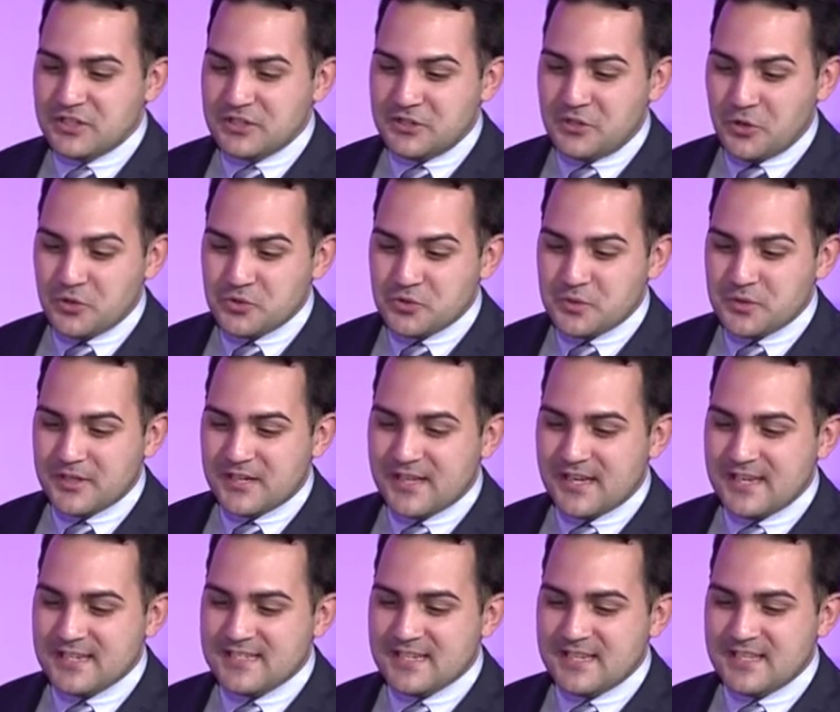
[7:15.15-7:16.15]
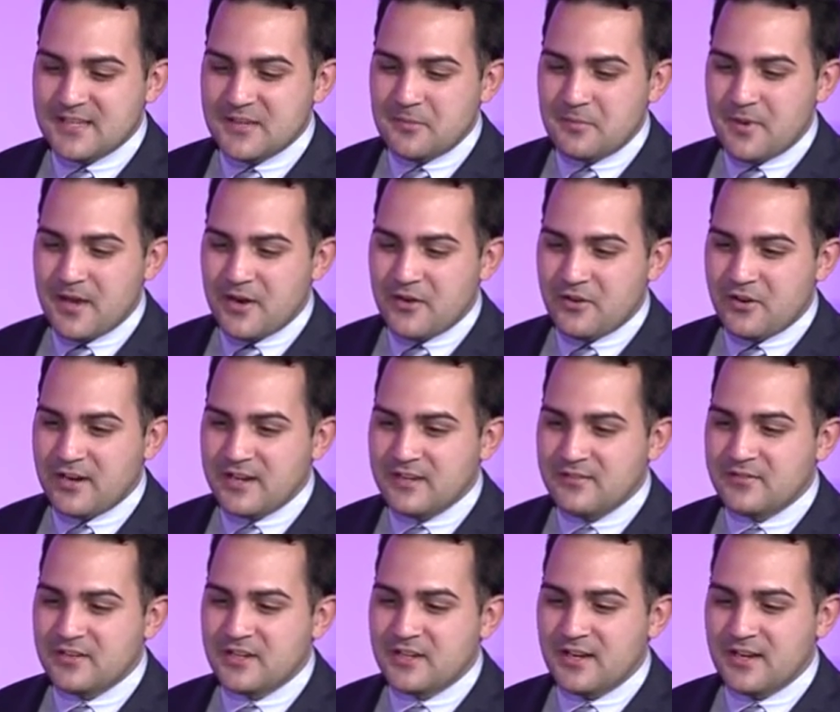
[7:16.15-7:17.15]
those were the classes I did better on,
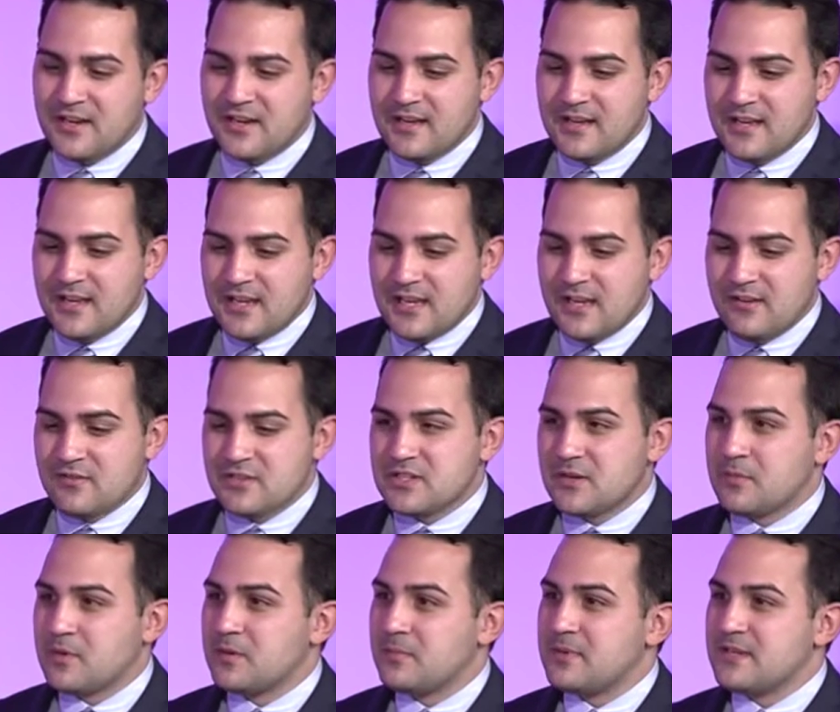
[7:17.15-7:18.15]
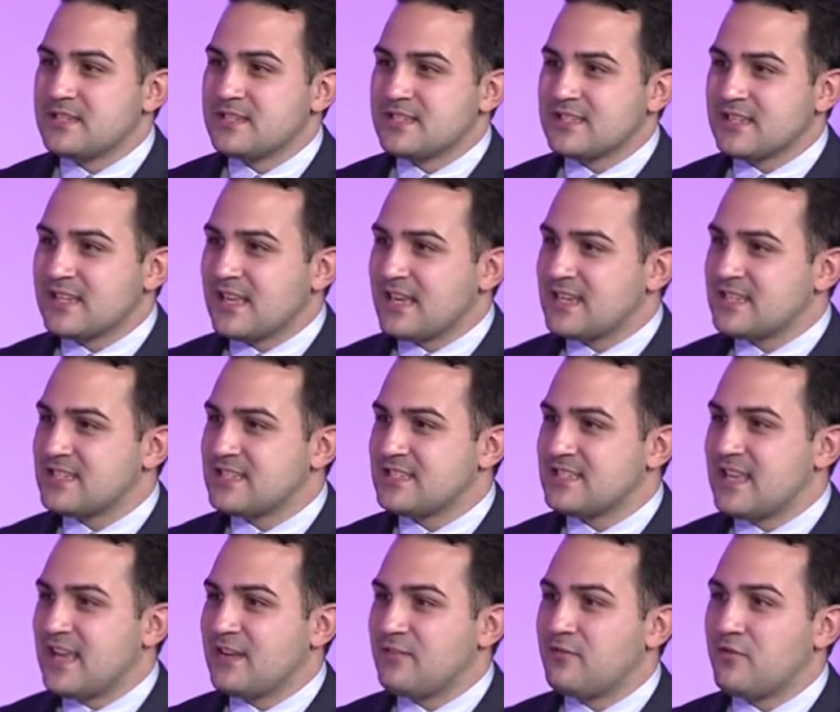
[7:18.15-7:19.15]
even some of the business
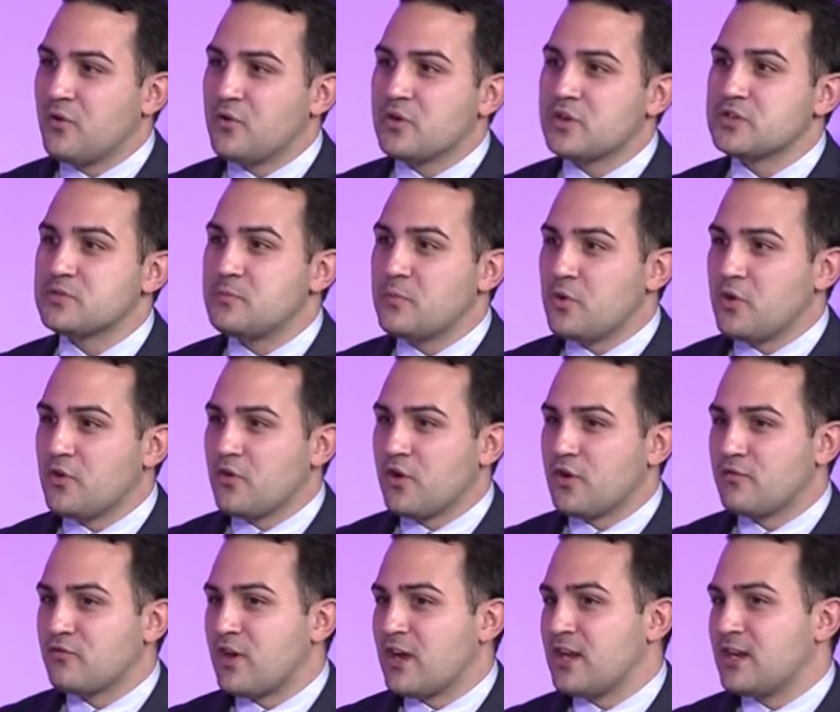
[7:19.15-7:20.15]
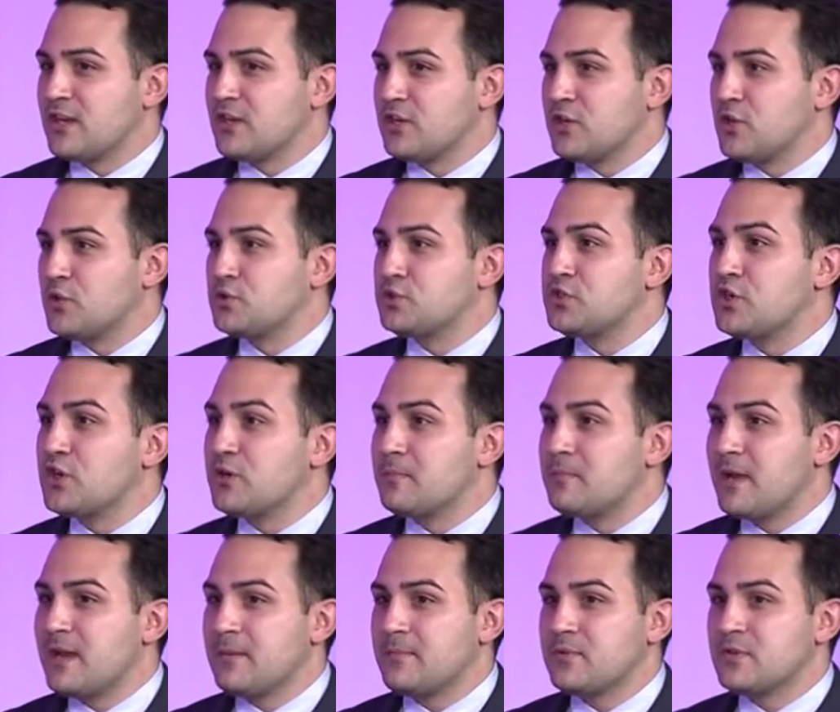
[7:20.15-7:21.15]
classes that focus more on writing, you know, term
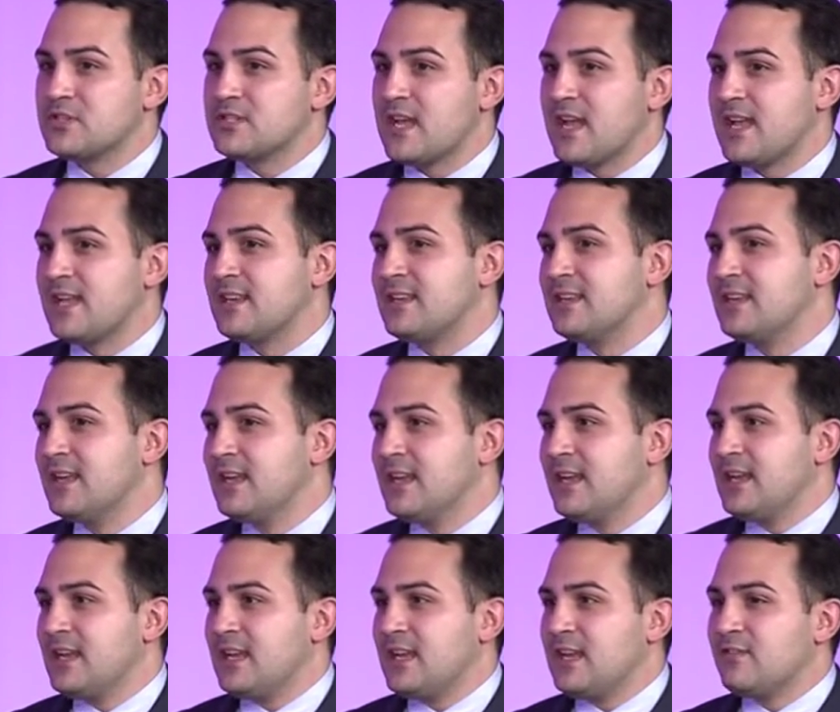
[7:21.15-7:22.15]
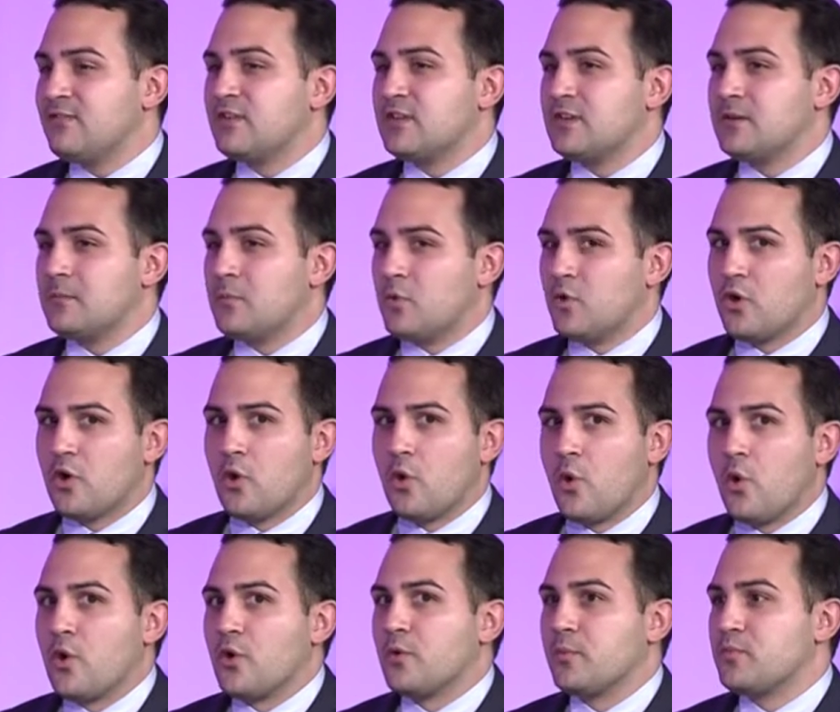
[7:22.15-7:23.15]
papers, and even more
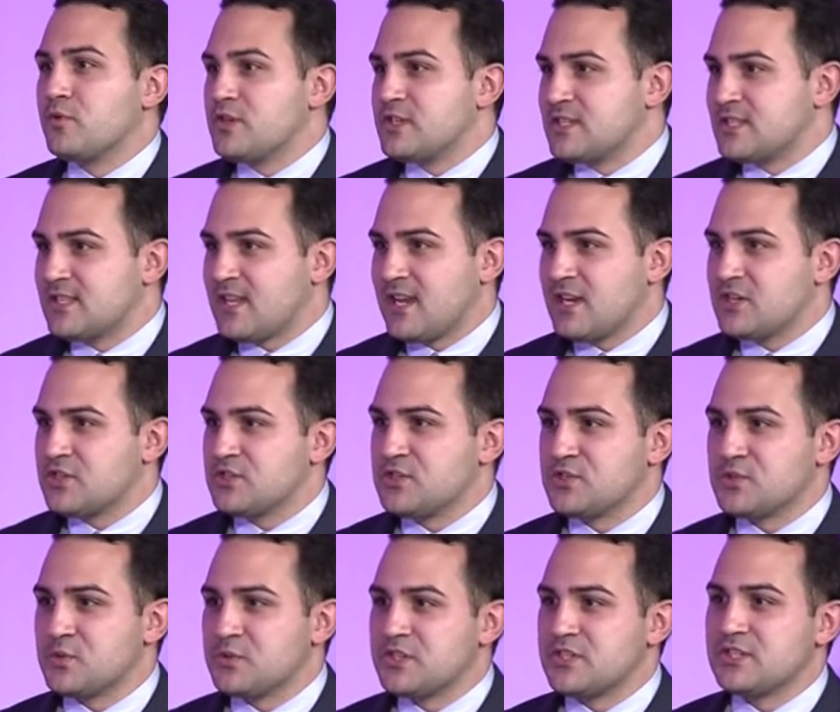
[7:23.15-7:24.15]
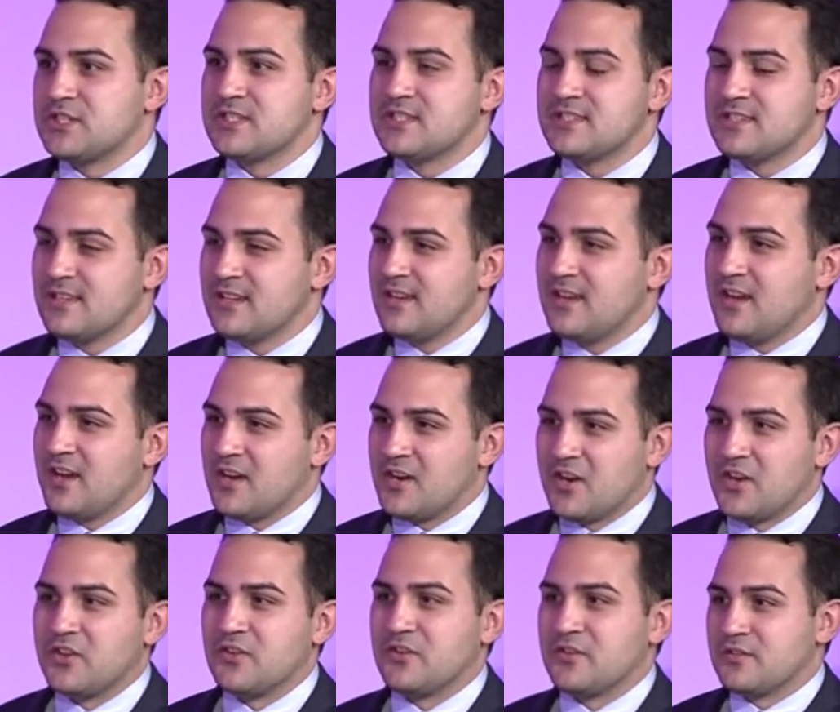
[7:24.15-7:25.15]
oral presentations, which is
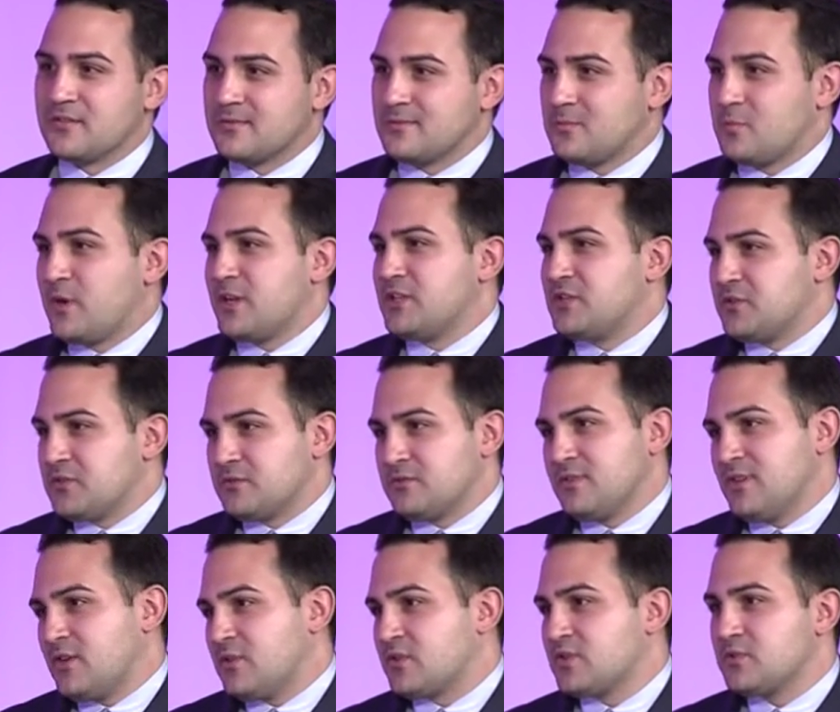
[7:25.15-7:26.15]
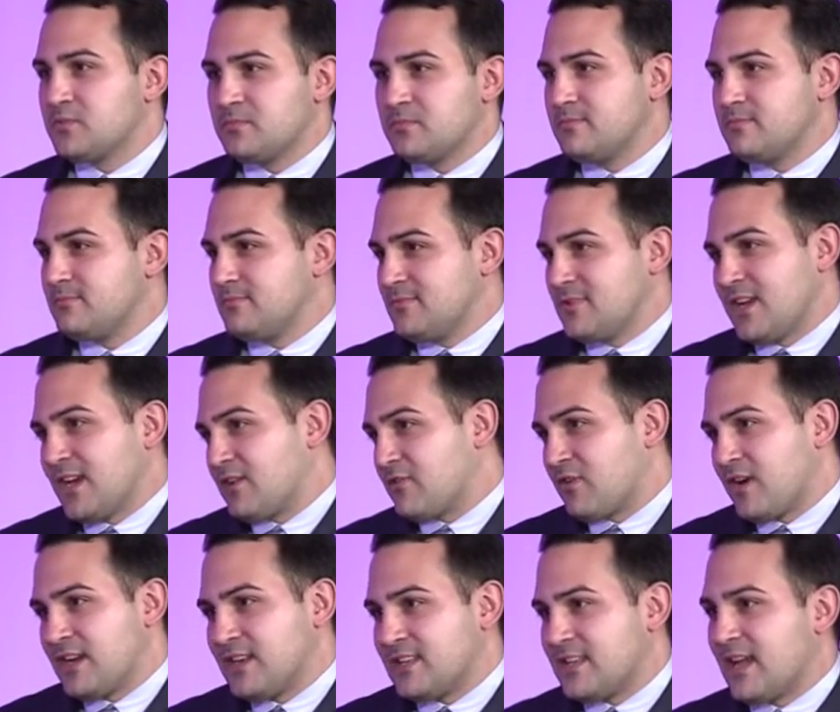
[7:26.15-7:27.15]
another way to, you know, you got to
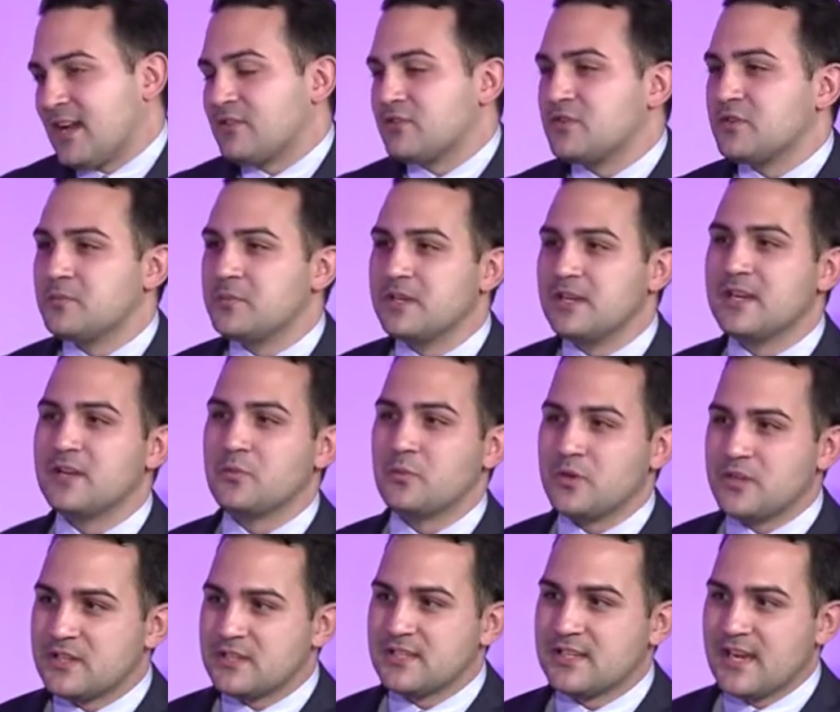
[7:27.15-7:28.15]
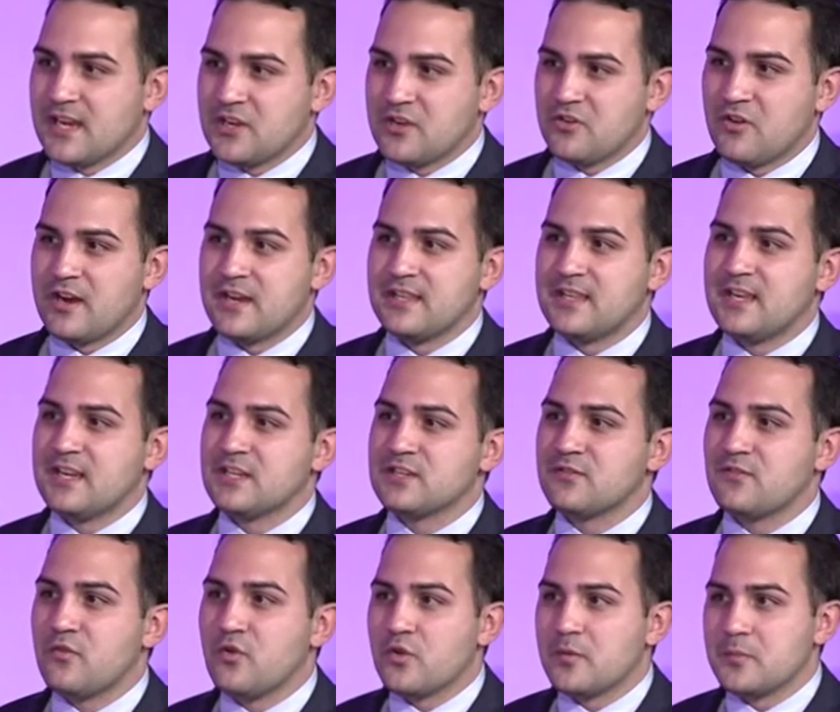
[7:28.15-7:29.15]
write it down to begin with to get your ideas
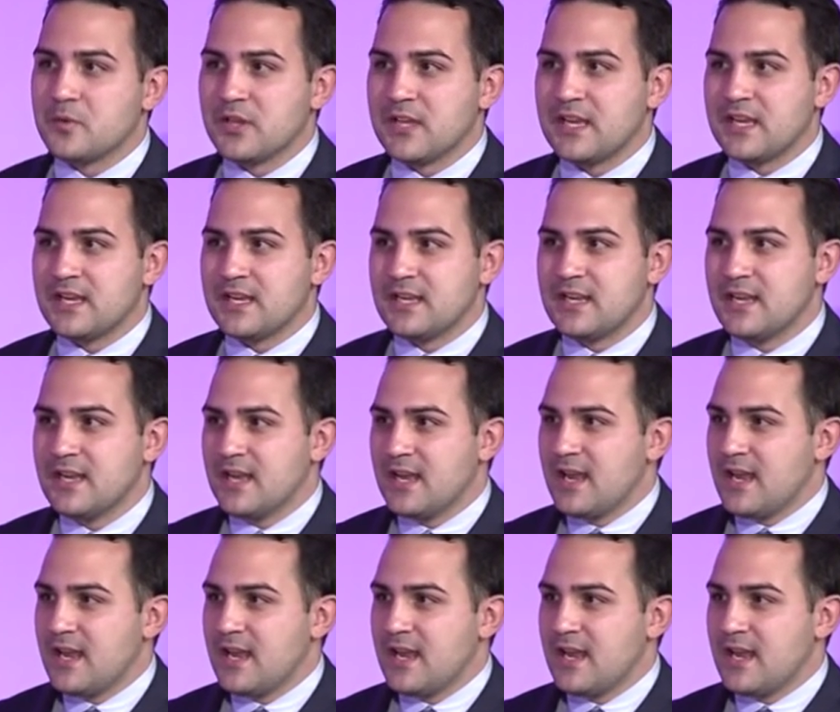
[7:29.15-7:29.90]
formulated.